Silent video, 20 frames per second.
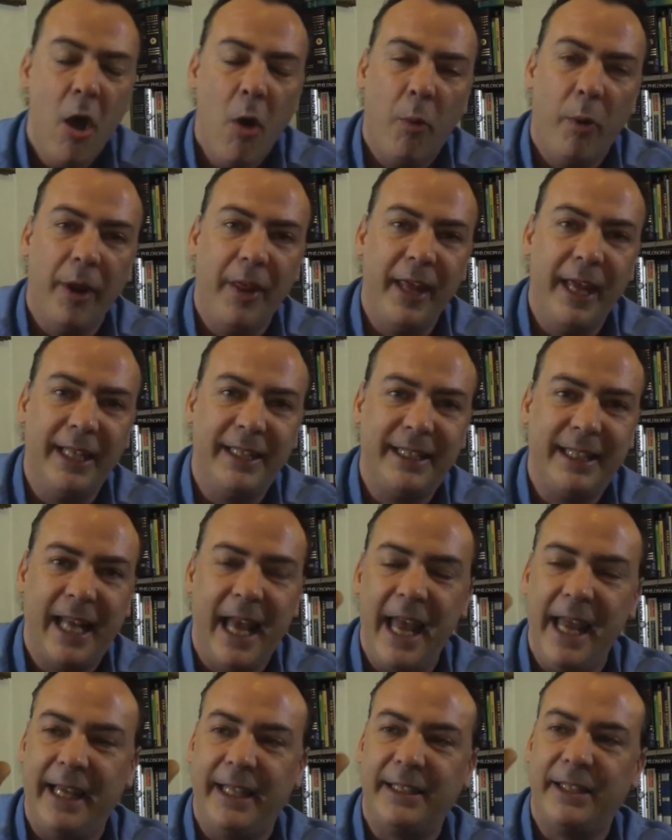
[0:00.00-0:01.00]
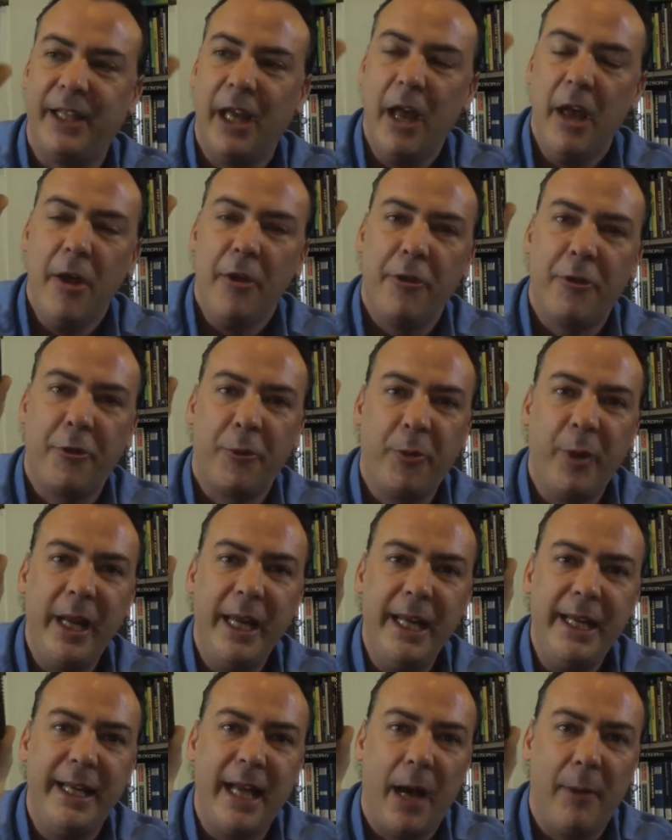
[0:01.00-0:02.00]
Where this takes
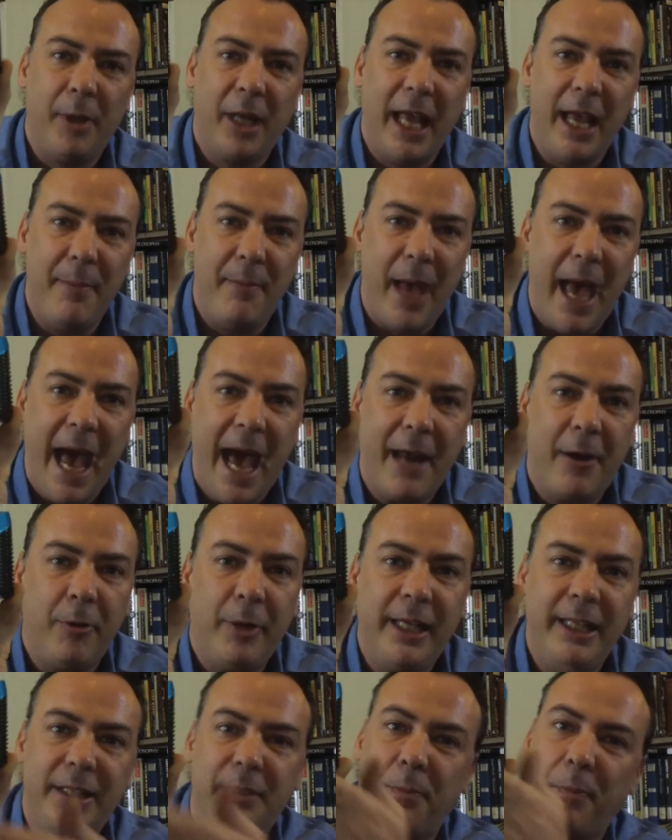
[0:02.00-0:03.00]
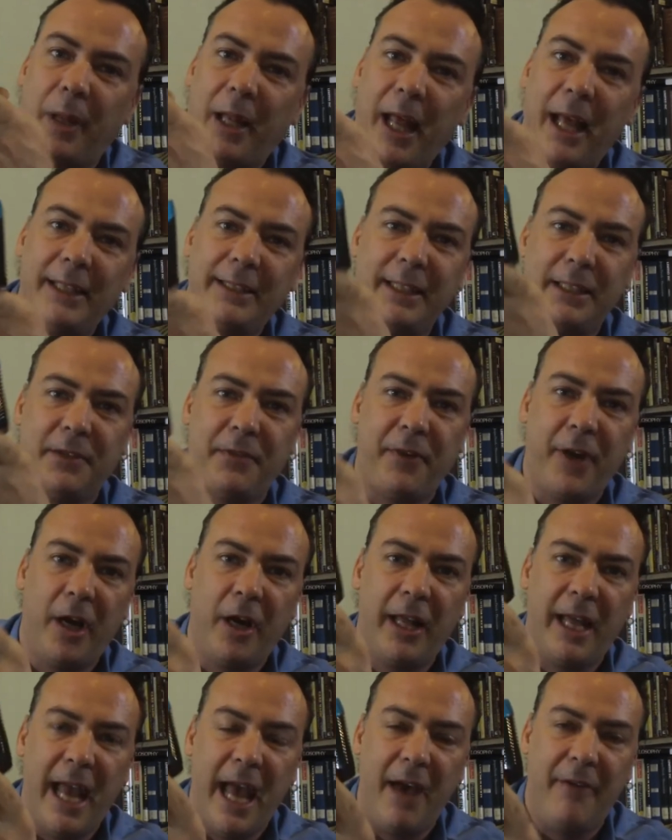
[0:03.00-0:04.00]
three AA batteries, plus it's
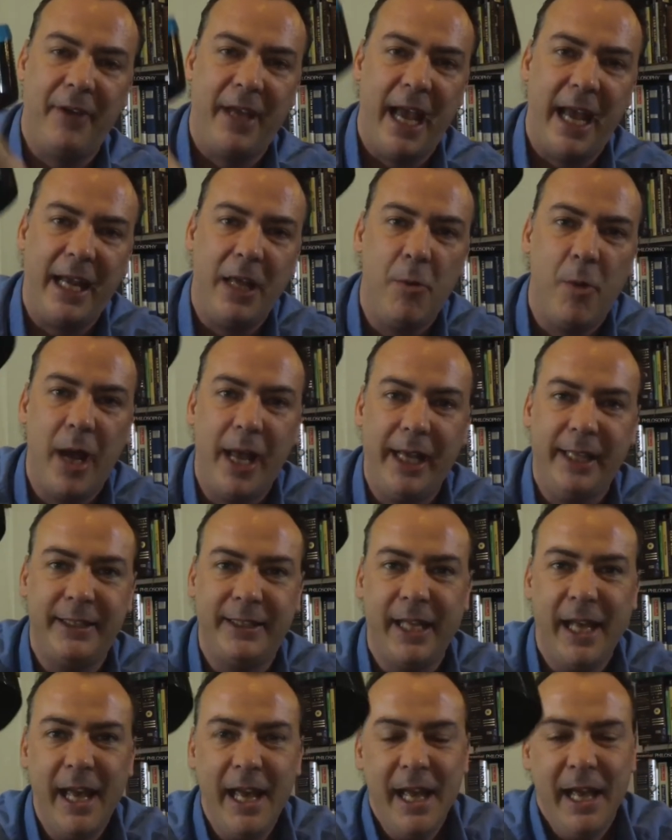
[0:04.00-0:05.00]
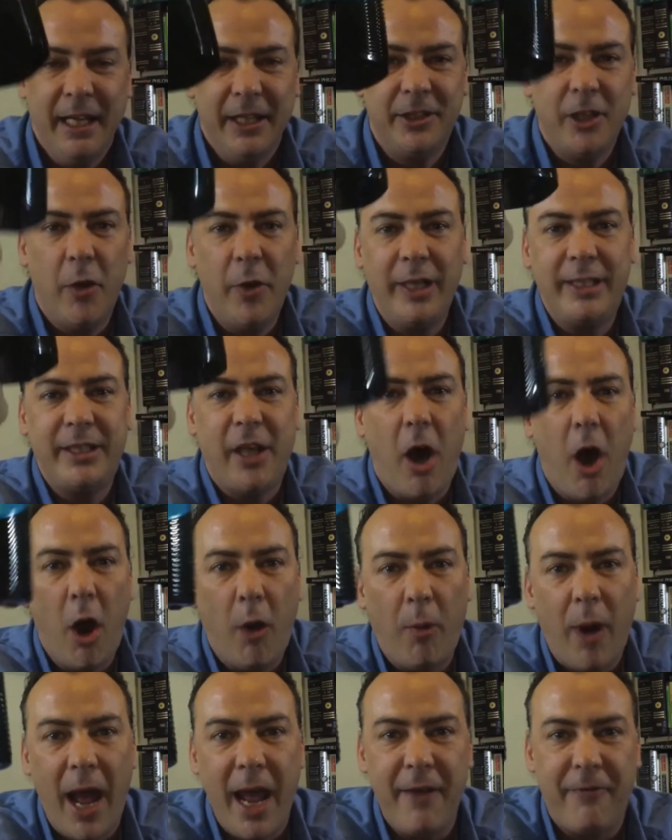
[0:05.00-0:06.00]
fairly heavy anyways. So it's
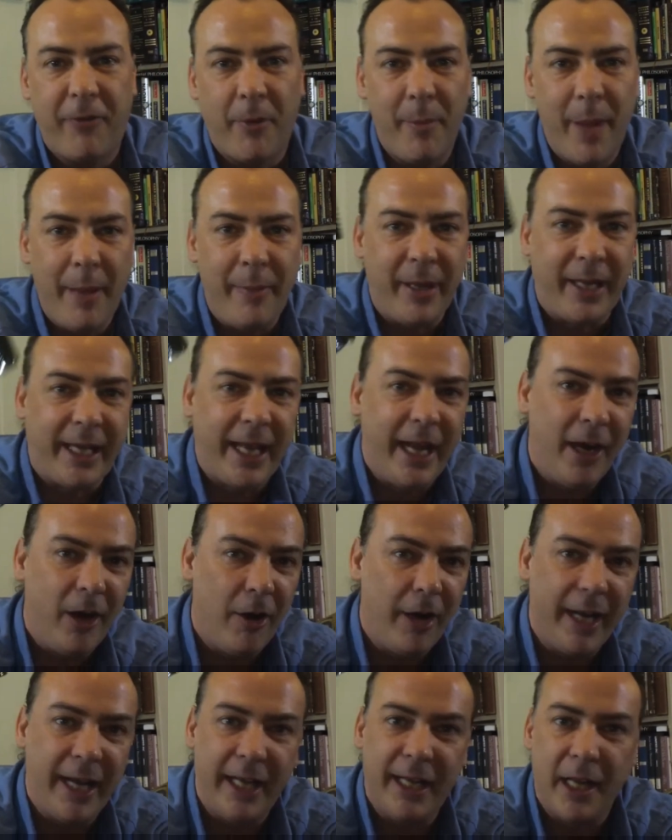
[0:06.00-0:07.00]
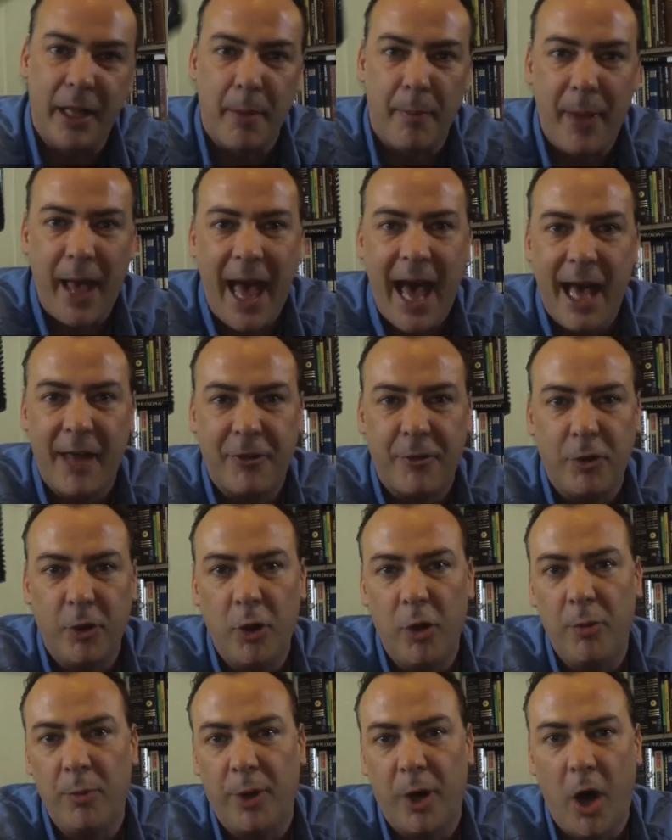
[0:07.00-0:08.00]
all right for maybe carrying into the
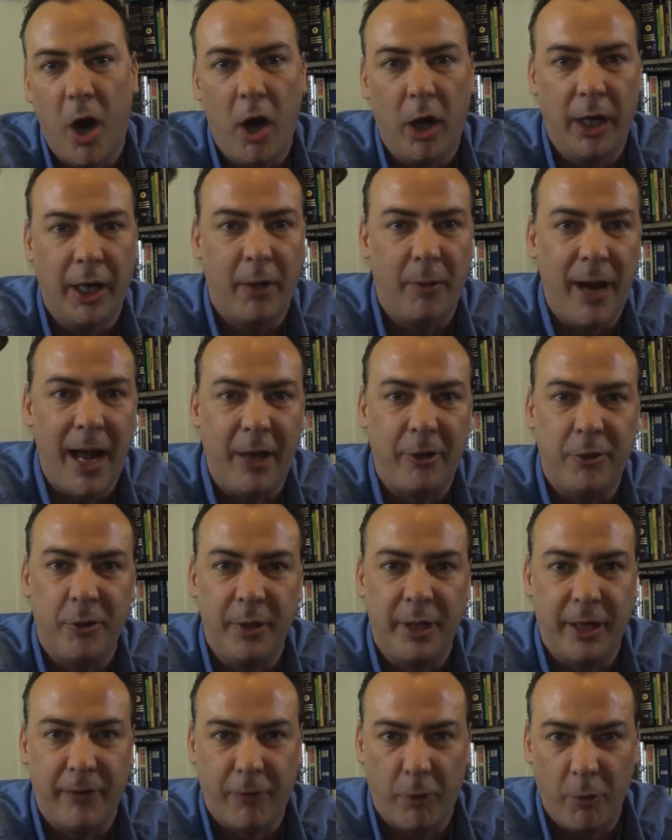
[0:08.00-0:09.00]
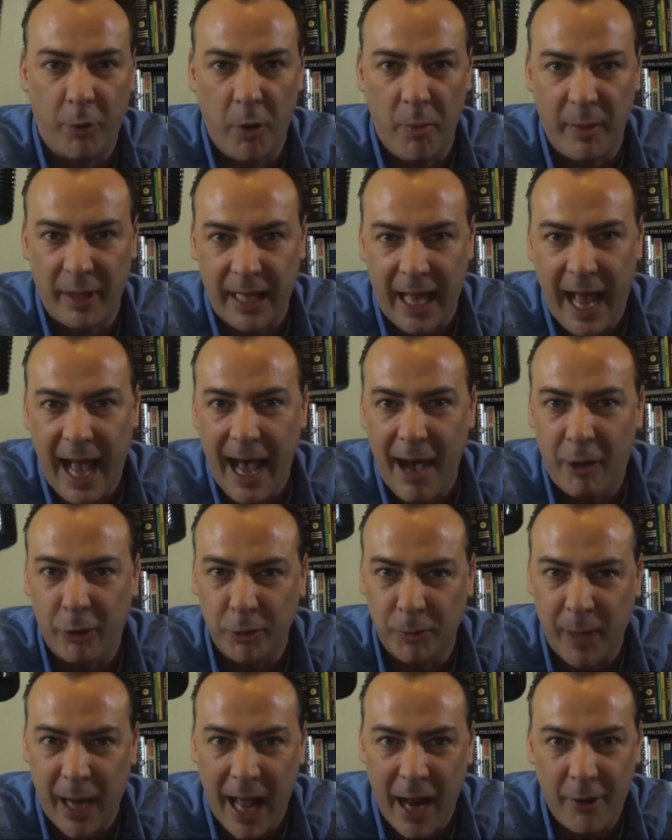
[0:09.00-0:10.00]
bathroom or hauling around to a different room in the
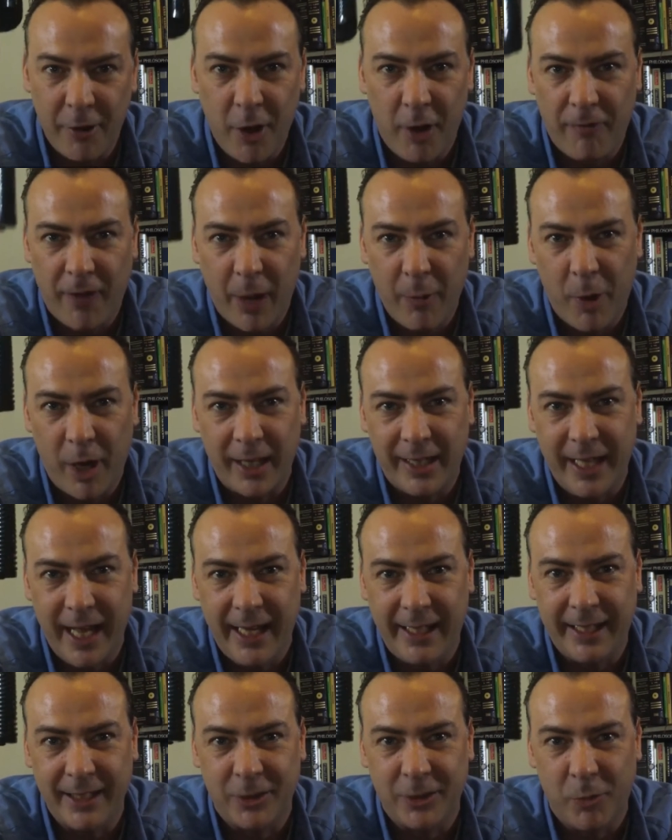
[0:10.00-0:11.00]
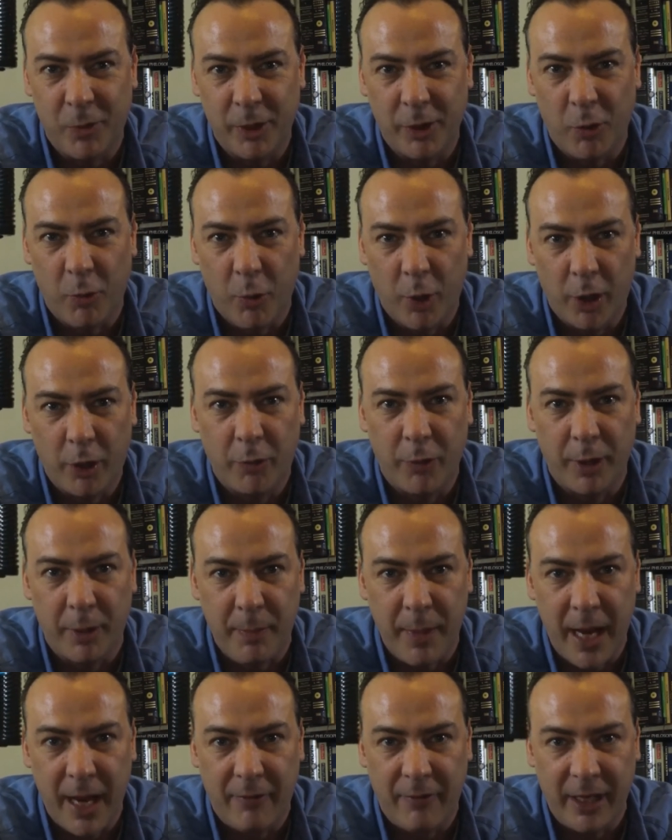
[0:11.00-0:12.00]
house, but I don't know if I'd want to take this one to work with
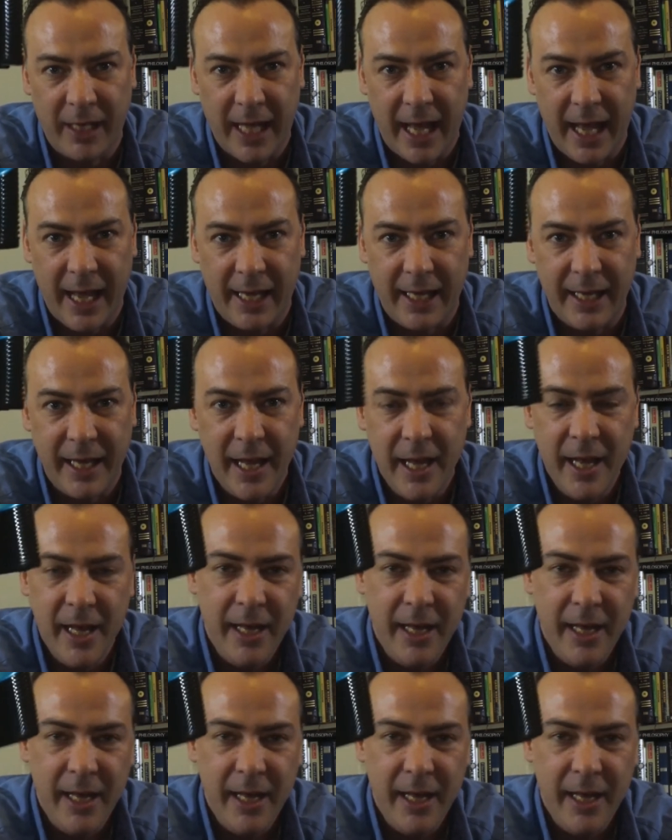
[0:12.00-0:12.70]
me every day.